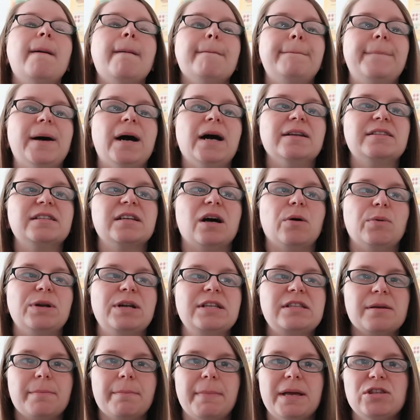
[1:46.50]
but I
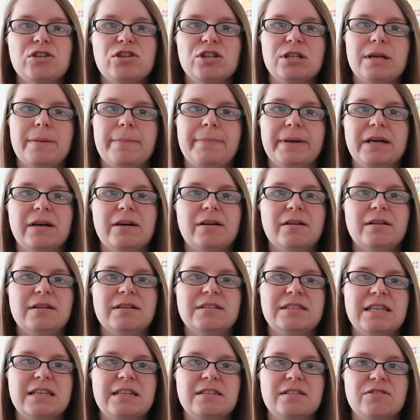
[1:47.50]
wanted to mention it
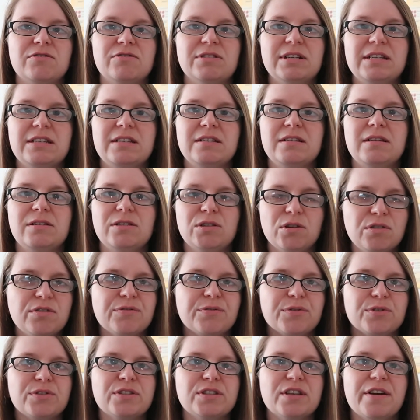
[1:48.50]
because it's a really
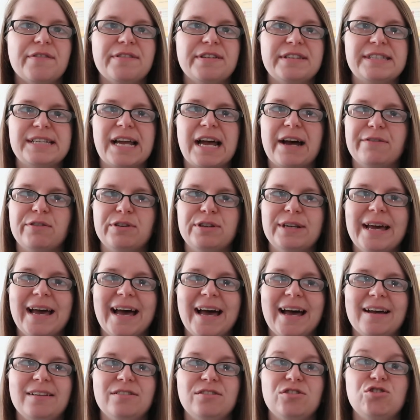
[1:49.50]
useful service to have on
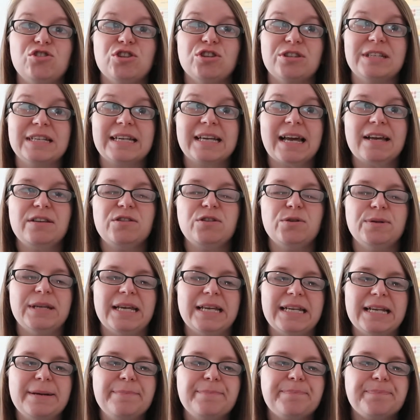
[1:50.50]
hand just in case you
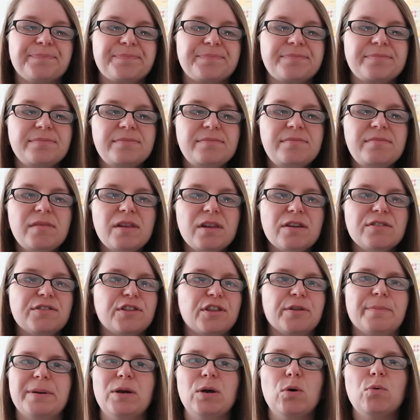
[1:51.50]
need it. So
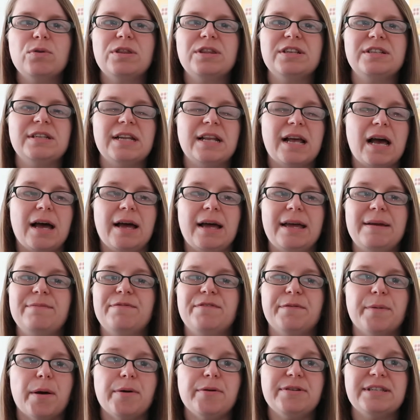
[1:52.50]
there'll be all the uh,
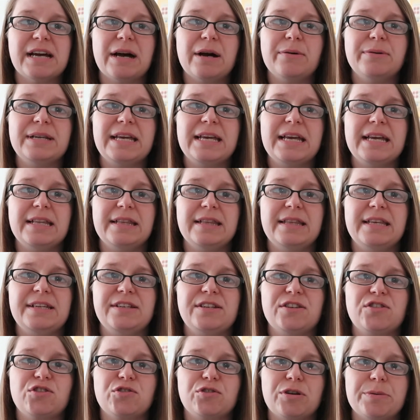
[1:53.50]
info down in the
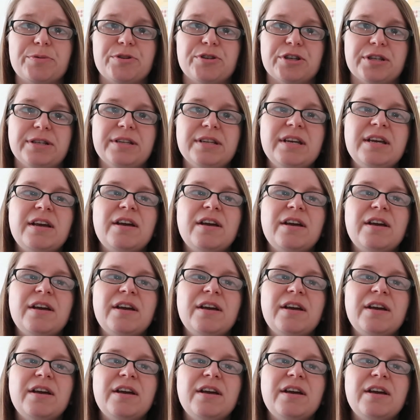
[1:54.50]
description